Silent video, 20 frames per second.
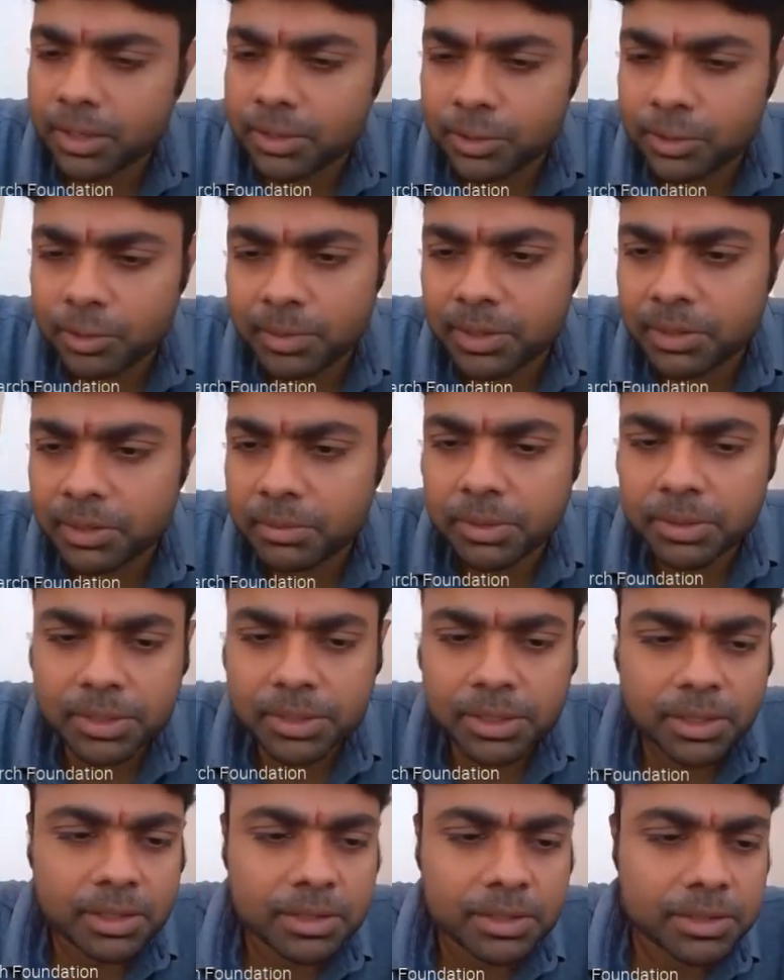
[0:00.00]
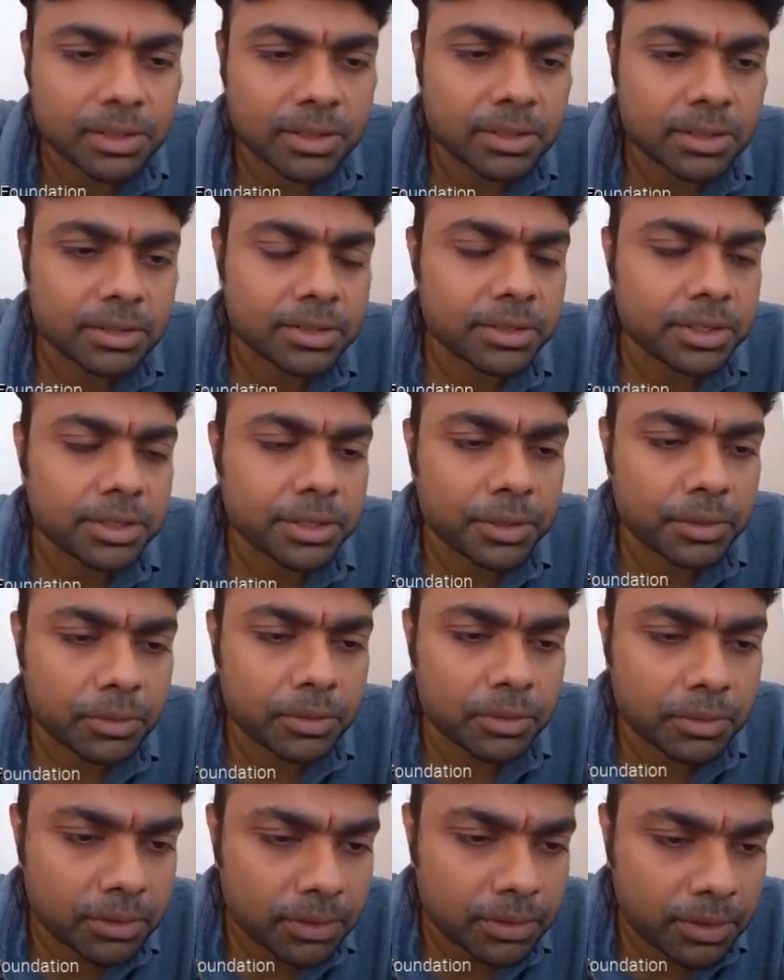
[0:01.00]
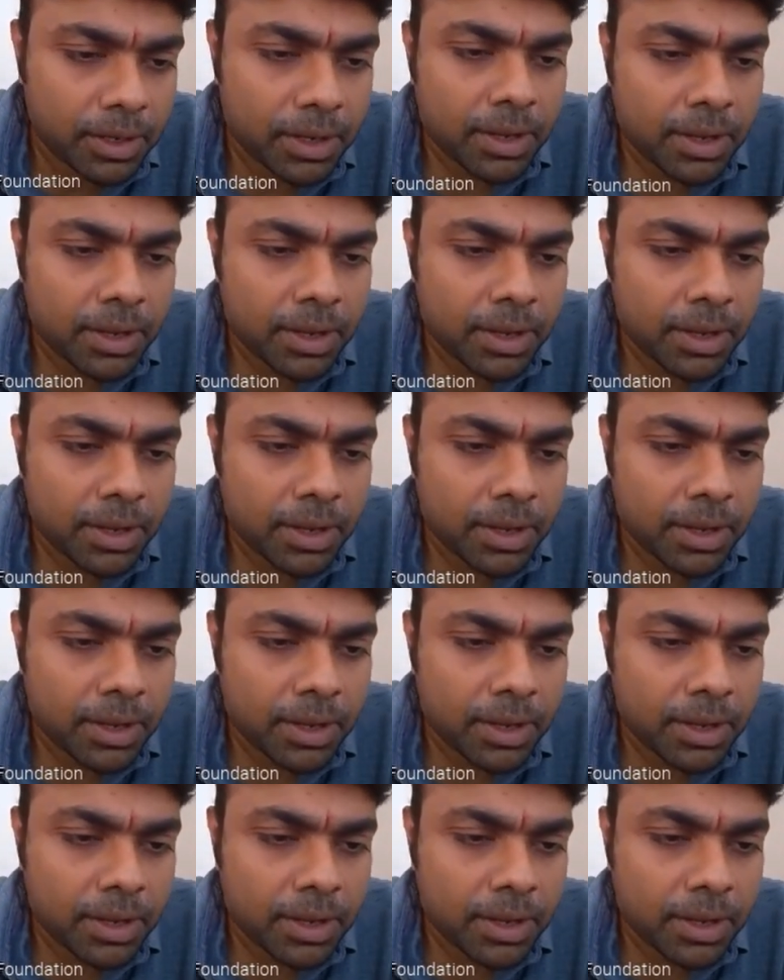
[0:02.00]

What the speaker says: assuming the person concerned is a genuine owner.